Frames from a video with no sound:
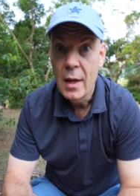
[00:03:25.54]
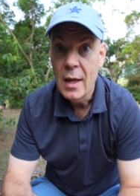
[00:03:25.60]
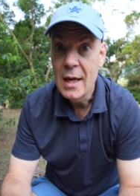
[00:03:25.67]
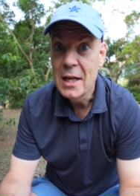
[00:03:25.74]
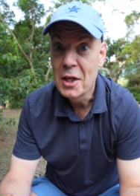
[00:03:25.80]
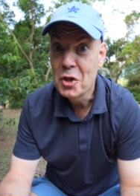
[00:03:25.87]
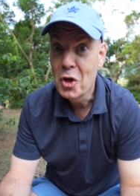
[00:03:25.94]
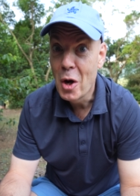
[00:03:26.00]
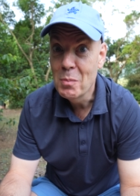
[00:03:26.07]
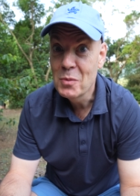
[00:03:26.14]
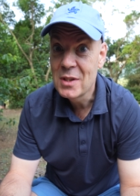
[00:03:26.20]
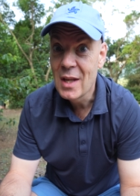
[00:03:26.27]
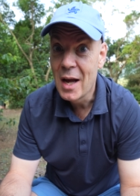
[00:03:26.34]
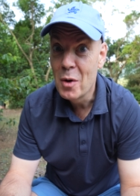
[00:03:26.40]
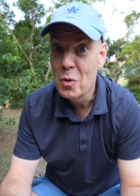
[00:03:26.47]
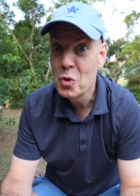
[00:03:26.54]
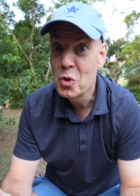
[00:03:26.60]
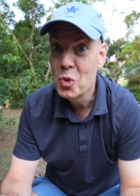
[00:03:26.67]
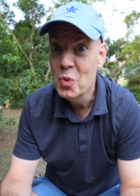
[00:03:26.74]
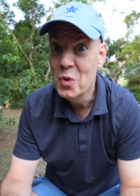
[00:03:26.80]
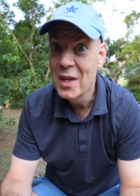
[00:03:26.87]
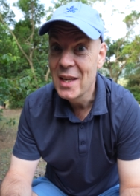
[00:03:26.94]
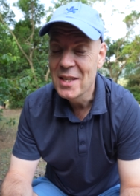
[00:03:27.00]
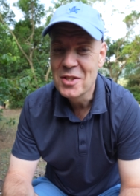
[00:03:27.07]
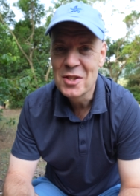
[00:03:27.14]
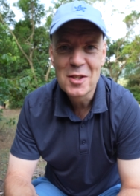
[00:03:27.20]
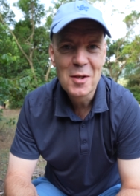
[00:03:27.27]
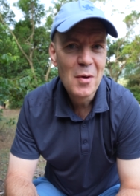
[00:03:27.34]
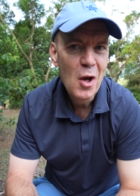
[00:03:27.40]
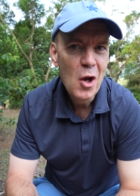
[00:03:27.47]
It comes down to
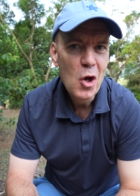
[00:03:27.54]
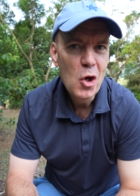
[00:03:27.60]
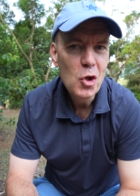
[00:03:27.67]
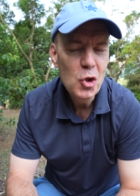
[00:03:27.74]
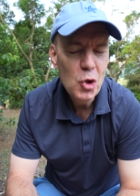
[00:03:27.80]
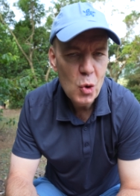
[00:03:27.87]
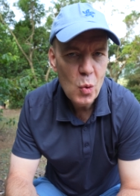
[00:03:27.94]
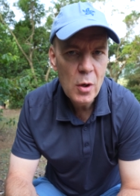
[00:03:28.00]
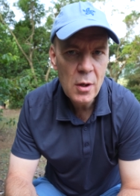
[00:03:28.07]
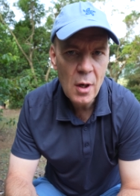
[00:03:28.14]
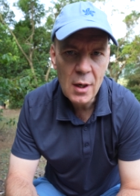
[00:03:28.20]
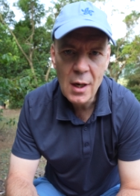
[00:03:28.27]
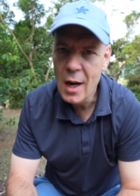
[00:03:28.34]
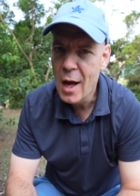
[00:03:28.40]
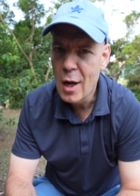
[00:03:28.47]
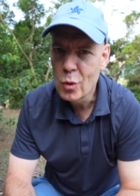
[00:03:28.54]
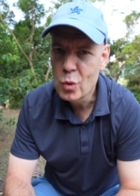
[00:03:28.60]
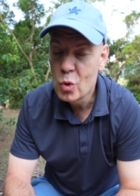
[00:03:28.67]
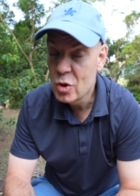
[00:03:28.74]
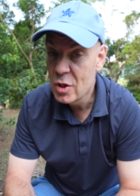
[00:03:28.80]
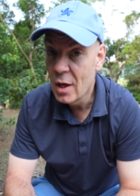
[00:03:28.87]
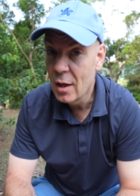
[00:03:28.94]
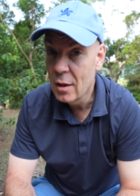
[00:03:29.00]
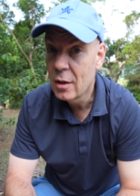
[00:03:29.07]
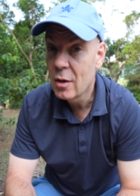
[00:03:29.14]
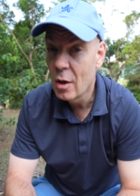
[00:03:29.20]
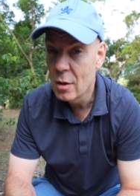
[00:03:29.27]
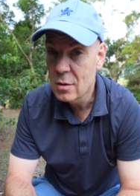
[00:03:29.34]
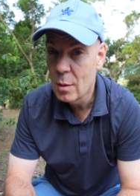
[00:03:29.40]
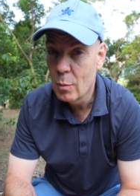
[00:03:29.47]
this. You are not allowed to tell the
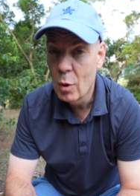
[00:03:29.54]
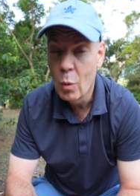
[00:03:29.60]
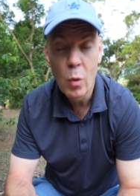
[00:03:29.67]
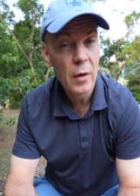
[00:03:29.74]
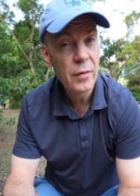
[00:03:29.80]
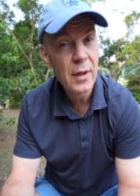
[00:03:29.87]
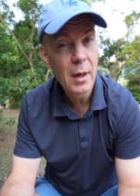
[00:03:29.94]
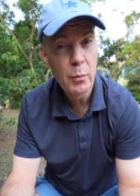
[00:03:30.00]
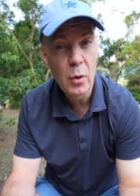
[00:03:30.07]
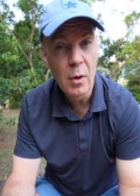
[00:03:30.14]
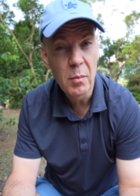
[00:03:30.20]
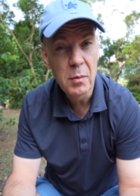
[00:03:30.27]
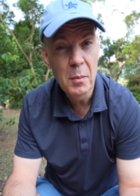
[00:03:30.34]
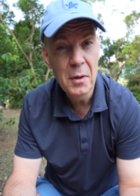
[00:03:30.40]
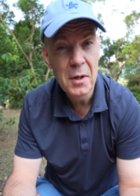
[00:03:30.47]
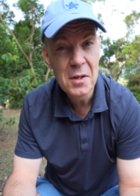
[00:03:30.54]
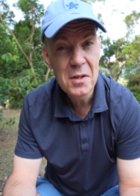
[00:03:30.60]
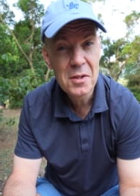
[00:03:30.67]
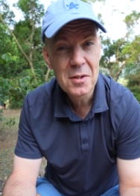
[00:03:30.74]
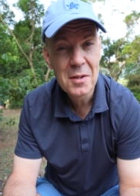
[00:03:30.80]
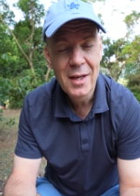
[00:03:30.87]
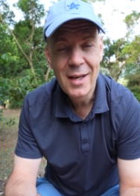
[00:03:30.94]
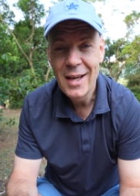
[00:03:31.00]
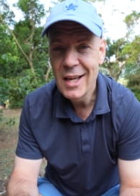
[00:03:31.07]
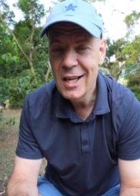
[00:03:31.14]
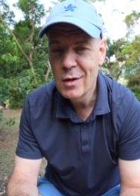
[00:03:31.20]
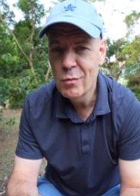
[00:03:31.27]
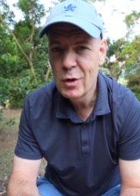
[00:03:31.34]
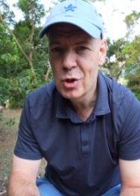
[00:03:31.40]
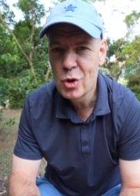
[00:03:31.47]
customer what their problem is.
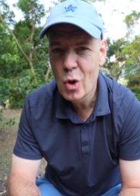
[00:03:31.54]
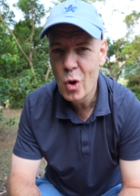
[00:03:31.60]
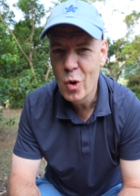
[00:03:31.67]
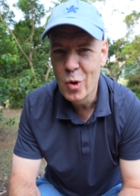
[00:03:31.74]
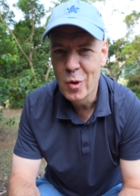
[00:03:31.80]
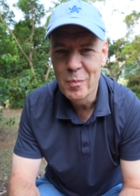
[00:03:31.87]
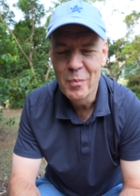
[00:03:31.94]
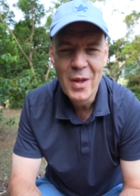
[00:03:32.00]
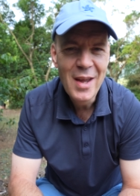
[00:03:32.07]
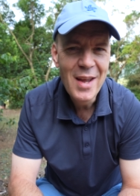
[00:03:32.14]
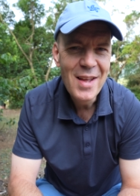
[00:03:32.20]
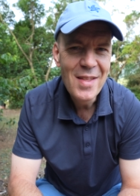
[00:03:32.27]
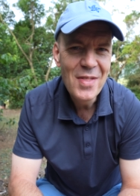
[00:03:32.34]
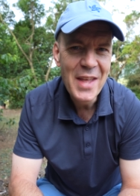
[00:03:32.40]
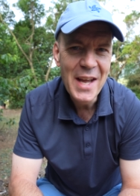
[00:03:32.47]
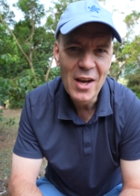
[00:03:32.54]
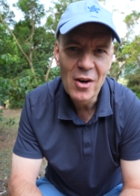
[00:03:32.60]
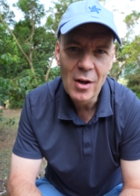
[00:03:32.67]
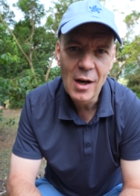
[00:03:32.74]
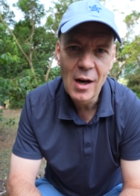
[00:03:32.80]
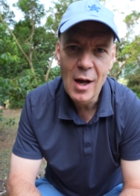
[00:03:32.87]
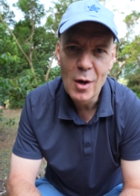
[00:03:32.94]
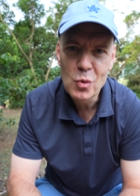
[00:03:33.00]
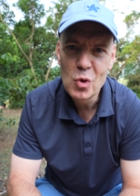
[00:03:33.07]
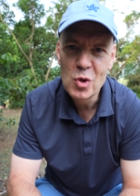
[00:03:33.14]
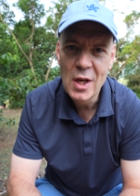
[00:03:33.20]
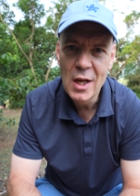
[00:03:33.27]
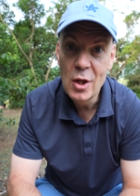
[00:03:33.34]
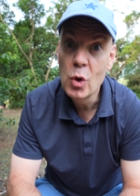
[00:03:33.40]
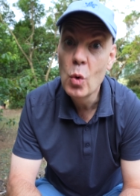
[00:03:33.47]
In return, they are not allowed to
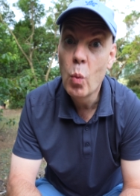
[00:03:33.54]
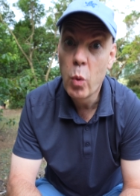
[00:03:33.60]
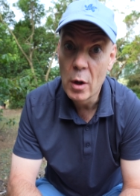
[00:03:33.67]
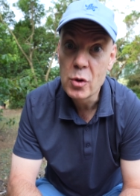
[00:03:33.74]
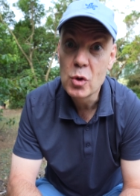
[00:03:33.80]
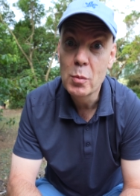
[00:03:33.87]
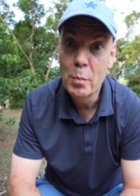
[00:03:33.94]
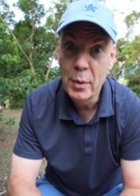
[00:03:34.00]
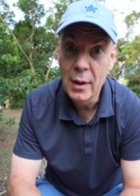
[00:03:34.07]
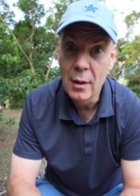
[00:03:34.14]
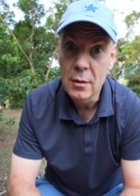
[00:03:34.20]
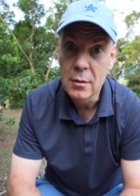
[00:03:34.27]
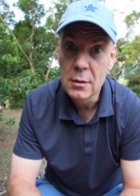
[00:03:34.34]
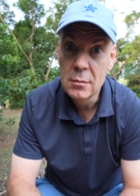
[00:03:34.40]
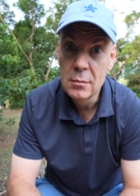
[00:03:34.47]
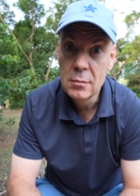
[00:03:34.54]
tell you what to build.